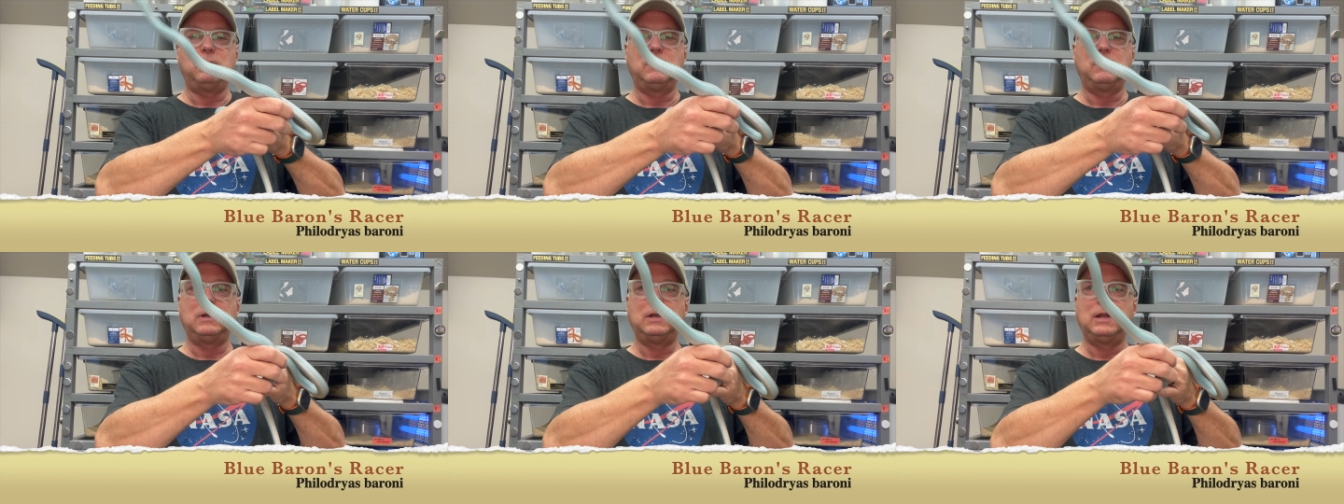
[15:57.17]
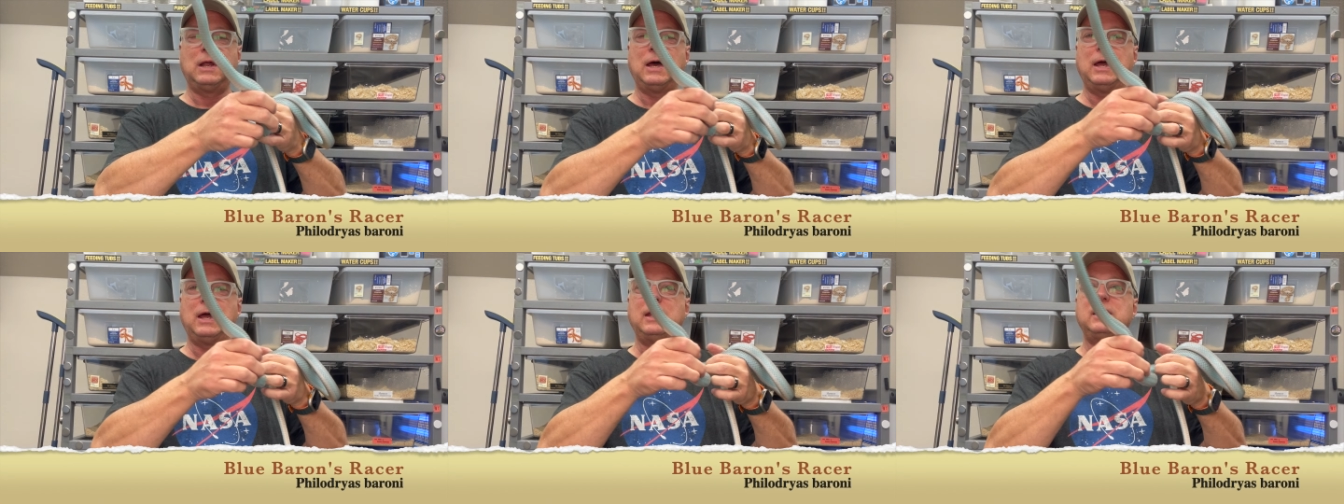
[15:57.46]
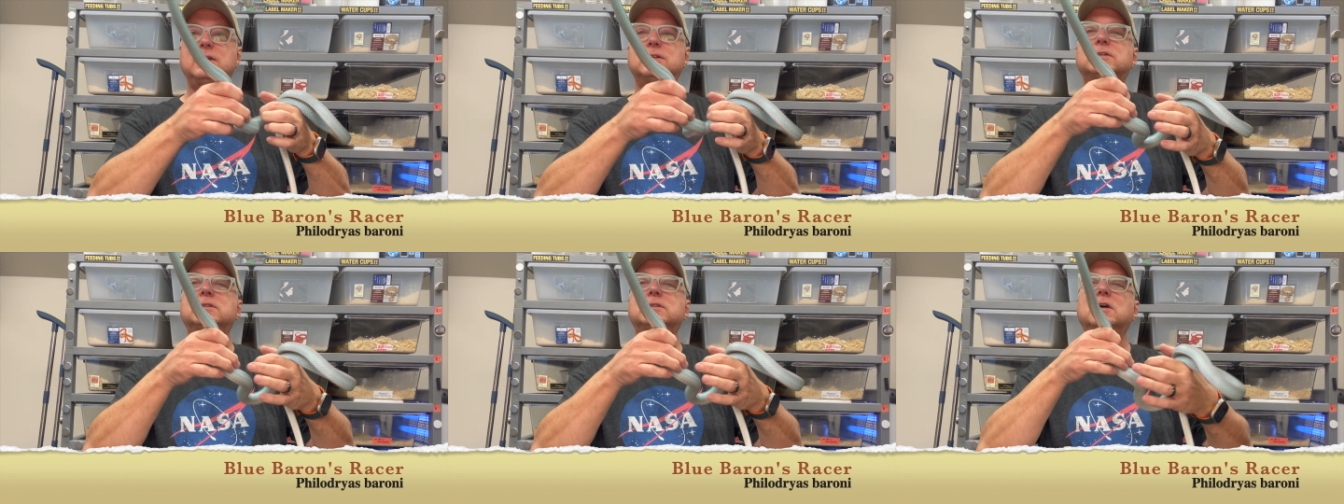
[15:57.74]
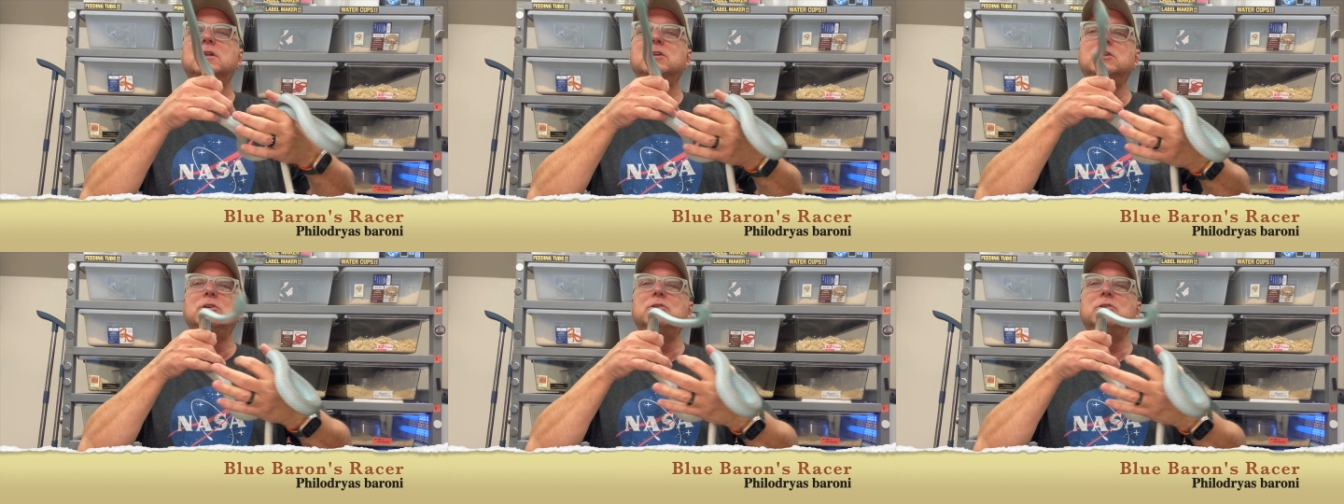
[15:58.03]
nice,
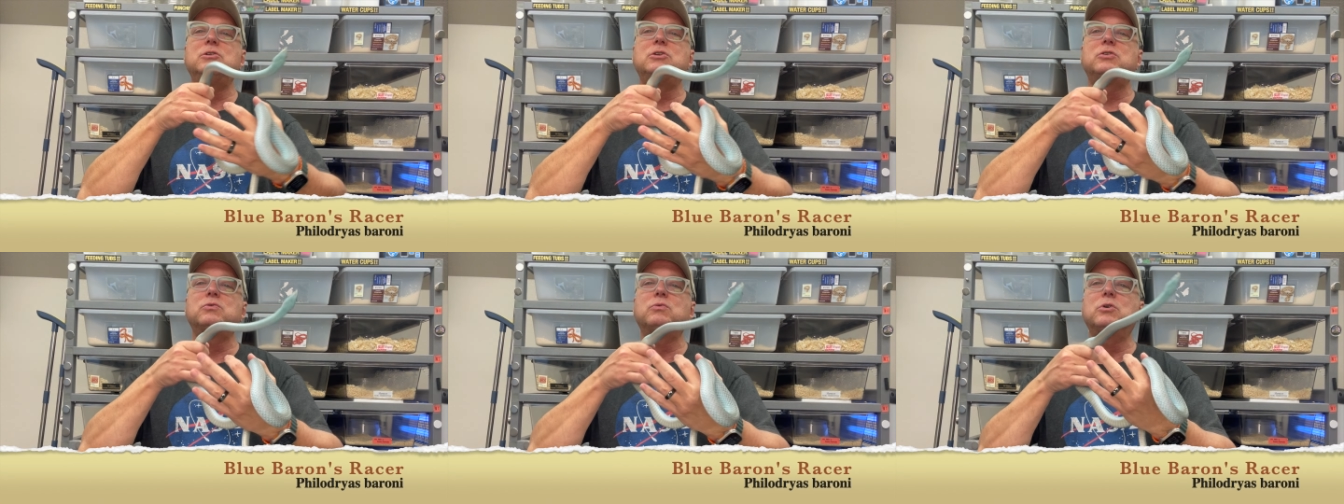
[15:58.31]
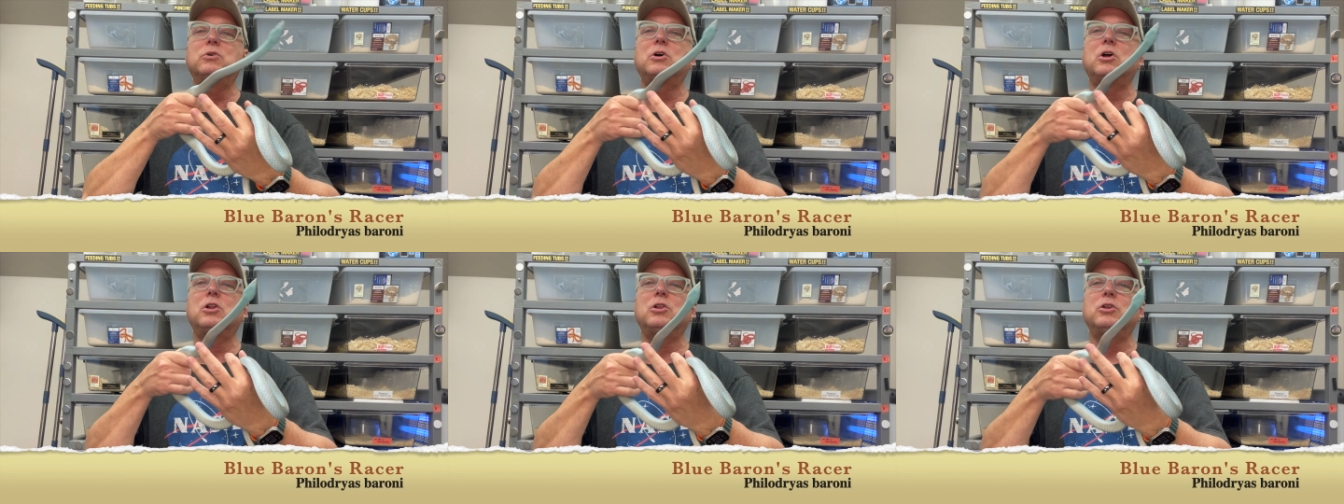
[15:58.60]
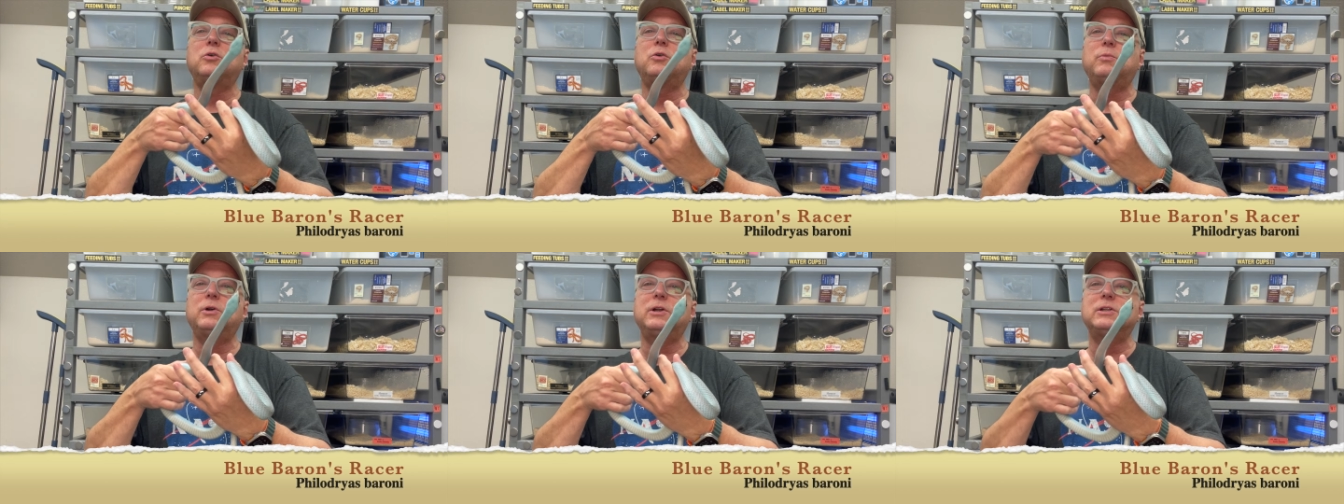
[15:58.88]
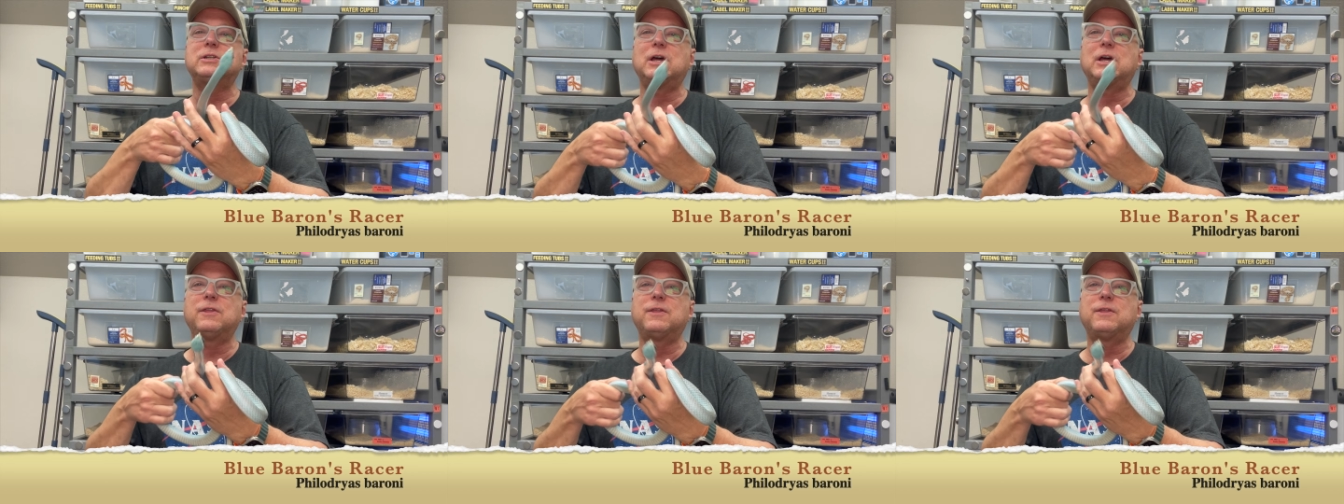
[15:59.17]
unusual colubrids.